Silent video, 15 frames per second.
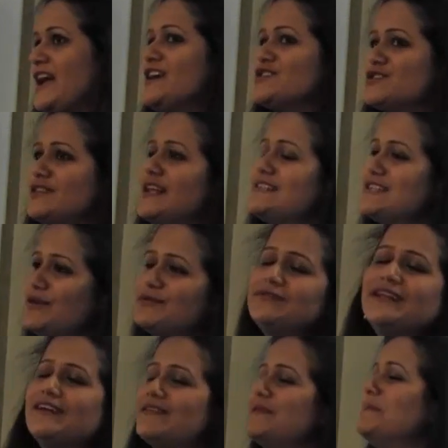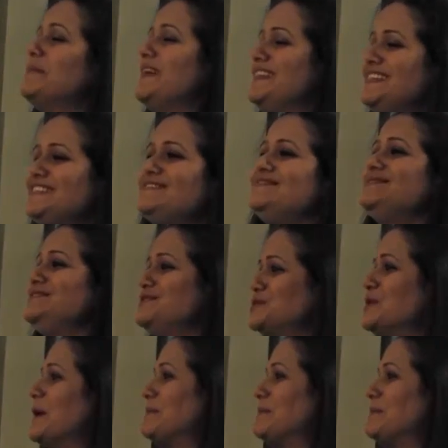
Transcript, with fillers: so that's how there are many new